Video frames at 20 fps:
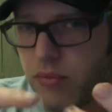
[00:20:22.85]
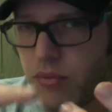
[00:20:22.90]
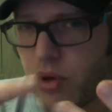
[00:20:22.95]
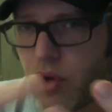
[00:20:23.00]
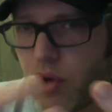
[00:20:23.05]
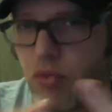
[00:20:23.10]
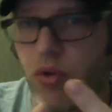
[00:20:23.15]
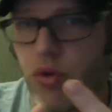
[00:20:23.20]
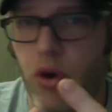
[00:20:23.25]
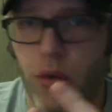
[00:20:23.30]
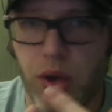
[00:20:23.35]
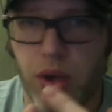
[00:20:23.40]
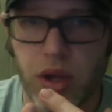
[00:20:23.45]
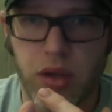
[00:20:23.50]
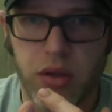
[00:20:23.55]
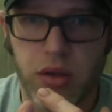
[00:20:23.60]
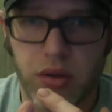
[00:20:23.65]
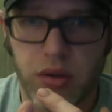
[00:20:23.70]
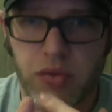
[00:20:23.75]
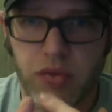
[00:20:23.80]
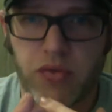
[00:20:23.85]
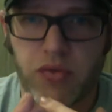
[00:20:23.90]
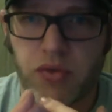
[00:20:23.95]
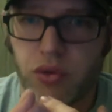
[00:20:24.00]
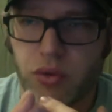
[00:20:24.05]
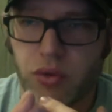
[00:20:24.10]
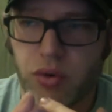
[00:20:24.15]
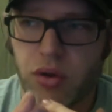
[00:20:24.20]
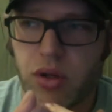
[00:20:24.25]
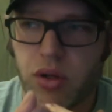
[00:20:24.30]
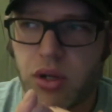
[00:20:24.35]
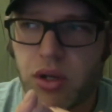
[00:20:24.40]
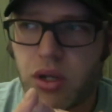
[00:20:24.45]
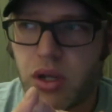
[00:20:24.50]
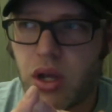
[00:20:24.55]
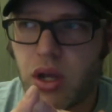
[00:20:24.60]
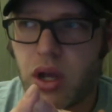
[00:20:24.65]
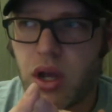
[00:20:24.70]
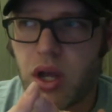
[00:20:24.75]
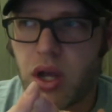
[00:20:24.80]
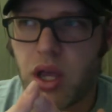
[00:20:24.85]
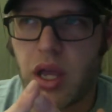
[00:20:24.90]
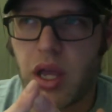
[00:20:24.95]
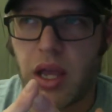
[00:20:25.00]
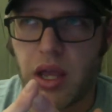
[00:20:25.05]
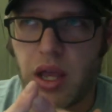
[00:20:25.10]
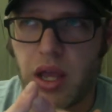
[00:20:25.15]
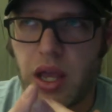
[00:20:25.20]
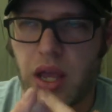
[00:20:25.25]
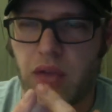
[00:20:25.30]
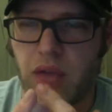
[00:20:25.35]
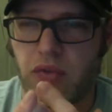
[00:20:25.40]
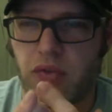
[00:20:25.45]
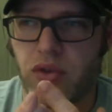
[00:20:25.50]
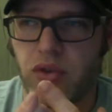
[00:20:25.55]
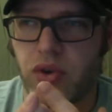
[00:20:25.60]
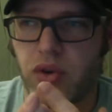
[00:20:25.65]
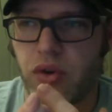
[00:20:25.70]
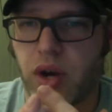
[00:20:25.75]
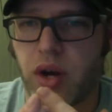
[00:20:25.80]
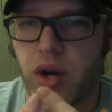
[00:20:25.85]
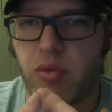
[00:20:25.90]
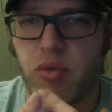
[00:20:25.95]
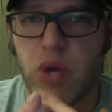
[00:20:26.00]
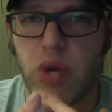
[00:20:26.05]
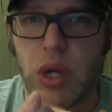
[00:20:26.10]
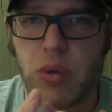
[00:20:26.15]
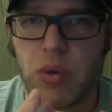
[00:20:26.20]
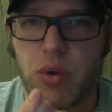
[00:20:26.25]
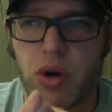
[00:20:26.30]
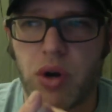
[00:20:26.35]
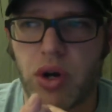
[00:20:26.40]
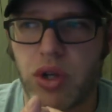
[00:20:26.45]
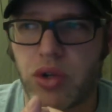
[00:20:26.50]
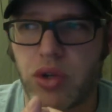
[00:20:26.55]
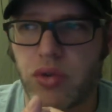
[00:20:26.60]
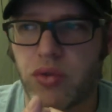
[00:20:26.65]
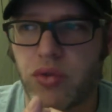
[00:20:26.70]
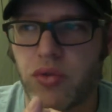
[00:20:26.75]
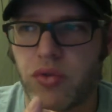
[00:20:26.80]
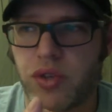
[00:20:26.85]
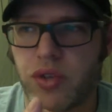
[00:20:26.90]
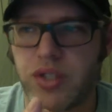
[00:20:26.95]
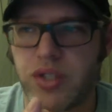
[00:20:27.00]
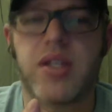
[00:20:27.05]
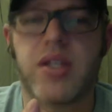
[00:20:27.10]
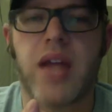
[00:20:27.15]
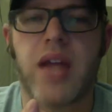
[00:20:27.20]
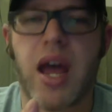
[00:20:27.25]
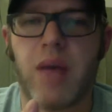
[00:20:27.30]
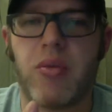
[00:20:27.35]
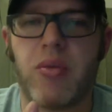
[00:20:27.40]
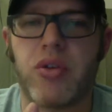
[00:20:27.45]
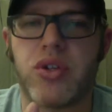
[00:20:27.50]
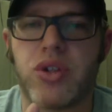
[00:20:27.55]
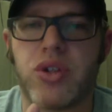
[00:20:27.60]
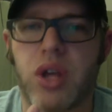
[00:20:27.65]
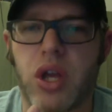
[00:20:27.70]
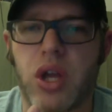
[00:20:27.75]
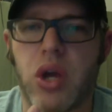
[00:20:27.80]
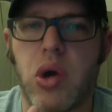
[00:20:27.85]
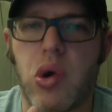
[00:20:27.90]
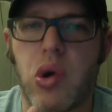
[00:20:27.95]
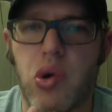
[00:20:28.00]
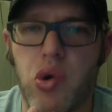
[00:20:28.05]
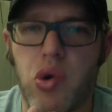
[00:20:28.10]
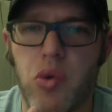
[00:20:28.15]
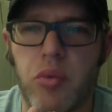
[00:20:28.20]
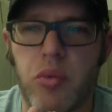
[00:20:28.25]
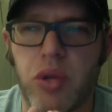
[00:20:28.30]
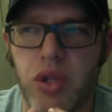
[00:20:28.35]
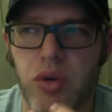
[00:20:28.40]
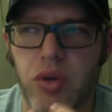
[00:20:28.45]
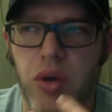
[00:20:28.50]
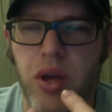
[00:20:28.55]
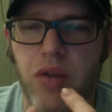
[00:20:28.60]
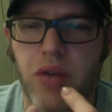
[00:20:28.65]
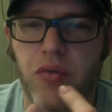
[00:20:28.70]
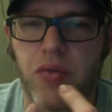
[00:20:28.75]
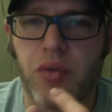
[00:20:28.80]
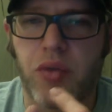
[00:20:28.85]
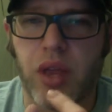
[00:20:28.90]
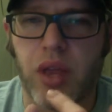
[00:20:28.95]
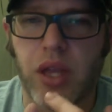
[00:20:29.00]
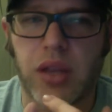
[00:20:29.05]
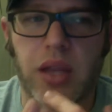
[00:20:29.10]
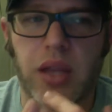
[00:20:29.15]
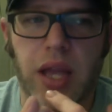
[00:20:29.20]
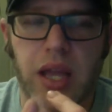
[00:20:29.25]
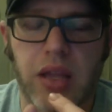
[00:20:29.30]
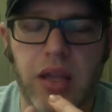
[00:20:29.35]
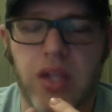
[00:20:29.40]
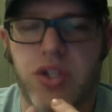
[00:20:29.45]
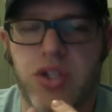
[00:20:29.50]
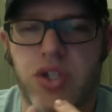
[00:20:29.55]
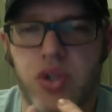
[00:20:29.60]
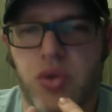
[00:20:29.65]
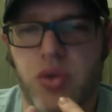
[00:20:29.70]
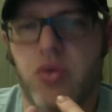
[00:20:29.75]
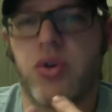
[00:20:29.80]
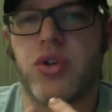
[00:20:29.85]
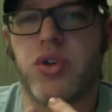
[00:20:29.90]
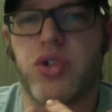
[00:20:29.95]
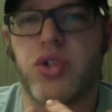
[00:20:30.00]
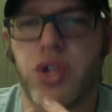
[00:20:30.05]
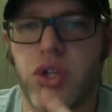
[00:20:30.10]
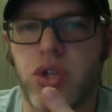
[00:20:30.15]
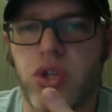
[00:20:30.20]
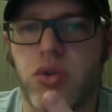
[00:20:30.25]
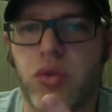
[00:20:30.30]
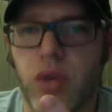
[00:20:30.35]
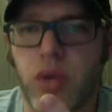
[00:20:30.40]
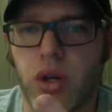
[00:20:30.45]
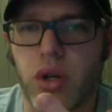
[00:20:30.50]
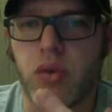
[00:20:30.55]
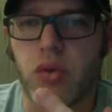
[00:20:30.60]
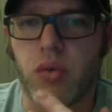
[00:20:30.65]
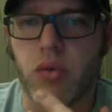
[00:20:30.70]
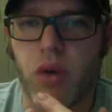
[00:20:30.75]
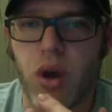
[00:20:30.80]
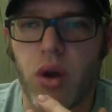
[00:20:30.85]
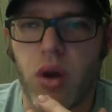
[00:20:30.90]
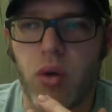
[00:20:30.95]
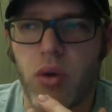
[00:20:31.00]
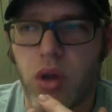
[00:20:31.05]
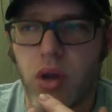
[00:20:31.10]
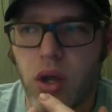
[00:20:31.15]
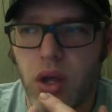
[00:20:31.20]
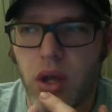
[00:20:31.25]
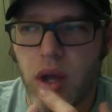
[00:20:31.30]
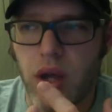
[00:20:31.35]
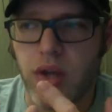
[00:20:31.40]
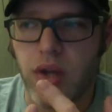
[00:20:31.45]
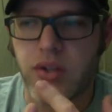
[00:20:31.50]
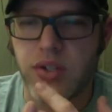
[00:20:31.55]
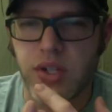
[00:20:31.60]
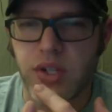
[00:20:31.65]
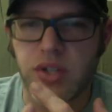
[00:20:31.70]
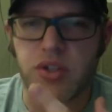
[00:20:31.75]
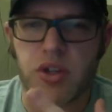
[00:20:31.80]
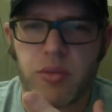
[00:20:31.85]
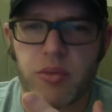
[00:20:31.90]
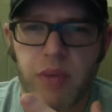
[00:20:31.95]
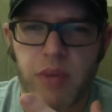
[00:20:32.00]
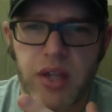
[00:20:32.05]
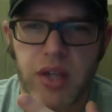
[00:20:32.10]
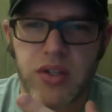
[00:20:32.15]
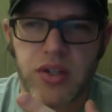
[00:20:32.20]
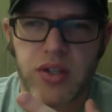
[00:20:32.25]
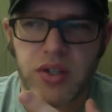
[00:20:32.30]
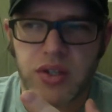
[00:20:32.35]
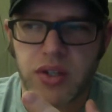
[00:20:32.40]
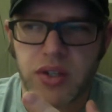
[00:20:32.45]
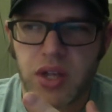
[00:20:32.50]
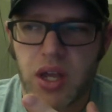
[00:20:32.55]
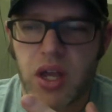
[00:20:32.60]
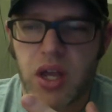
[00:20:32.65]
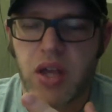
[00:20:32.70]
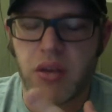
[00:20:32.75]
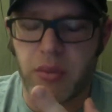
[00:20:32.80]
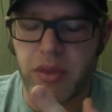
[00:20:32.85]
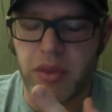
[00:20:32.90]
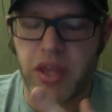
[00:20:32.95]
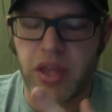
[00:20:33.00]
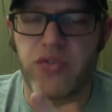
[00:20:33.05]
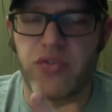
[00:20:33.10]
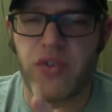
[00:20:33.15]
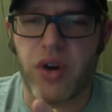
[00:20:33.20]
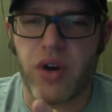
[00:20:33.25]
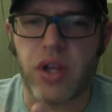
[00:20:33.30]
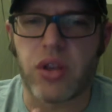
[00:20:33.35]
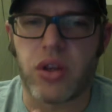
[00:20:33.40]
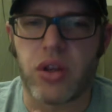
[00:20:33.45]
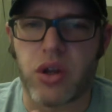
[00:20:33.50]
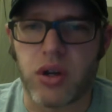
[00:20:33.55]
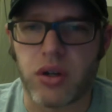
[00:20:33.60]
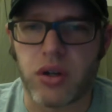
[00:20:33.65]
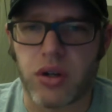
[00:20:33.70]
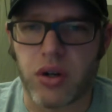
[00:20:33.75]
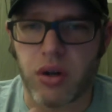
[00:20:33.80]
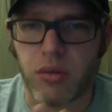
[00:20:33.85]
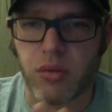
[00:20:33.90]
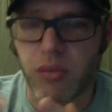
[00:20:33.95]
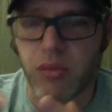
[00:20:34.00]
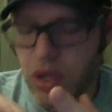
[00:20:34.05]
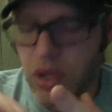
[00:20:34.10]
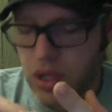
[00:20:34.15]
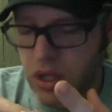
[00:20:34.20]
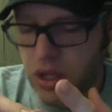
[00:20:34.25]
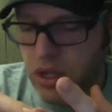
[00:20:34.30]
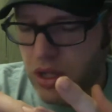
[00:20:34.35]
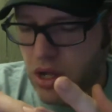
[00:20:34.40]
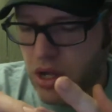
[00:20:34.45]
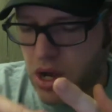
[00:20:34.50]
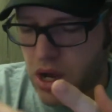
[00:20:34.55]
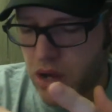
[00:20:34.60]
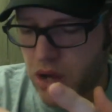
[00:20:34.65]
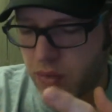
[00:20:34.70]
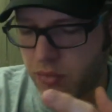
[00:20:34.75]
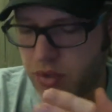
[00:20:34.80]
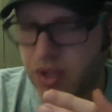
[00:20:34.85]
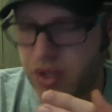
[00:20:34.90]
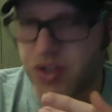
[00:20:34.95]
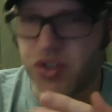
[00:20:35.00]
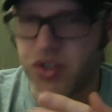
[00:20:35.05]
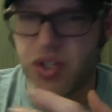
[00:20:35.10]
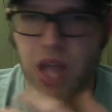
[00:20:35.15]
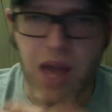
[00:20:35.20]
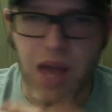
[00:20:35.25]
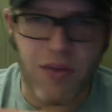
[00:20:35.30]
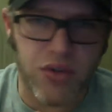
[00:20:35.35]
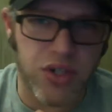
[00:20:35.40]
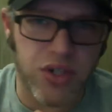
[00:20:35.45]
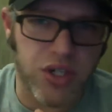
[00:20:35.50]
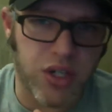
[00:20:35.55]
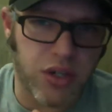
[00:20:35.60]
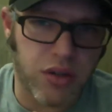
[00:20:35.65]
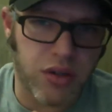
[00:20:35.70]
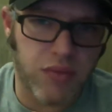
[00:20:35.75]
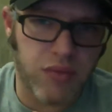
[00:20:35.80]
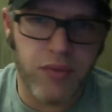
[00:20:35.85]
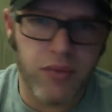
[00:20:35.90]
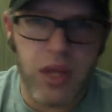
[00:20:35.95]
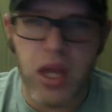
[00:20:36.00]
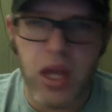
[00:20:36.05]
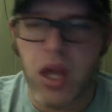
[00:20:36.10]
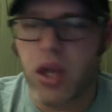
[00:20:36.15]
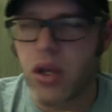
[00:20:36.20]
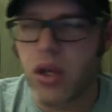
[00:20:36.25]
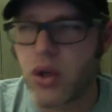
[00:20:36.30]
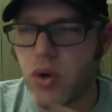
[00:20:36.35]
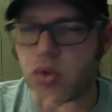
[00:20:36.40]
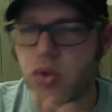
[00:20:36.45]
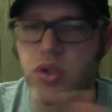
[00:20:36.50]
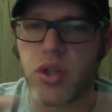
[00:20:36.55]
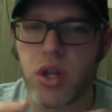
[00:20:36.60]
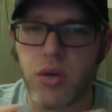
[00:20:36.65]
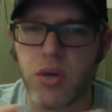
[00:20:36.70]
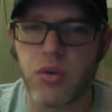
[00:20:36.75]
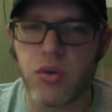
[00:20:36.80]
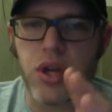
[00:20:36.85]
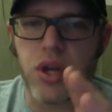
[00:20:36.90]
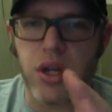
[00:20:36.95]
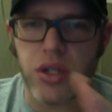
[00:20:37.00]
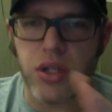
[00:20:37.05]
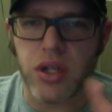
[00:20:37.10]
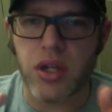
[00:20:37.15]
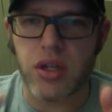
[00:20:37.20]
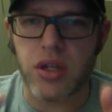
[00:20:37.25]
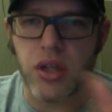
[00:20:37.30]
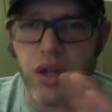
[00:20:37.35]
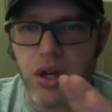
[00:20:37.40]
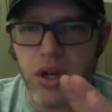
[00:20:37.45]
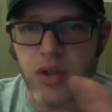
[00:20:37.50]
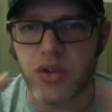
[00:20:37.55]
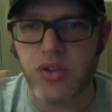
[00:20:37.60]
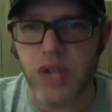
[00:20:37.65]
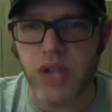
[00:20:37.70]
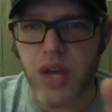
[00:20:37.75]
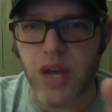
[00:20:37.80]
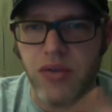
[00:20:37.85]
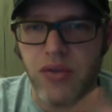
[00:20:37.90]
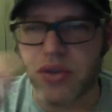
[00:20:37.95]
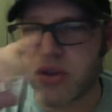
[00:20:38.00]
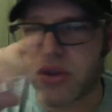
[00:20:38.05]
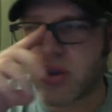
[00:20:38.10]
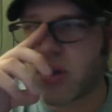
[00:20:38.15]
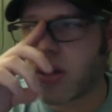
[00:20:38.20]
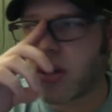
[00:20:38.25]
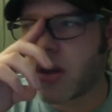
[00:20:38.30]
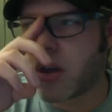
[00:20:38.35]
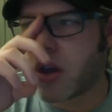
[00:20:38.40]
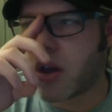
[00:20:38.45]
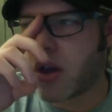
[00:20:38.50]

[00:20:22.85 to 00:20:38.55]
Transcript: Growing the food. If you're at a point where you've established a home and you have like land that's yours and you can grow on a seasonal basis, but that's very long term. Scavenging goes along with hunting, like hunter scavenger thing.